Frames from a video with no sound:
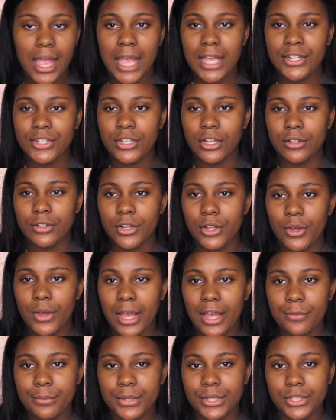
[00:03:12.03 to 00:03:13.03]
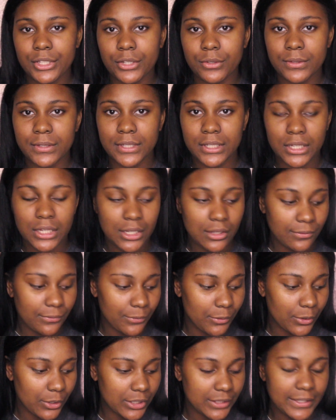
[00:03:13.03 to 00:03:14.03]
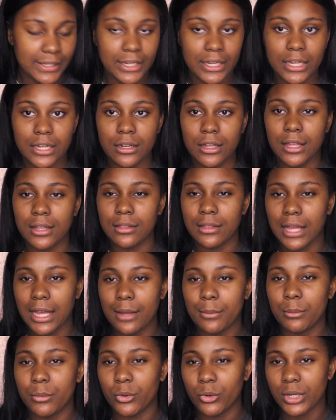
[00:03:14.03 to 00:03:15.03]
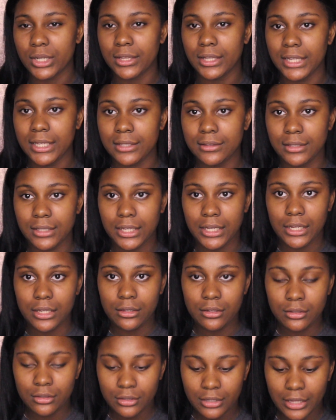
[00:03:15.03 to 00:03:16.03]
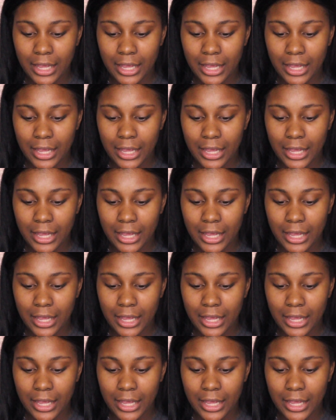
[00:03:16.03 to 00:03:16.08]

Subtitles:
As y'all know, I've been using 410 a lot more lately.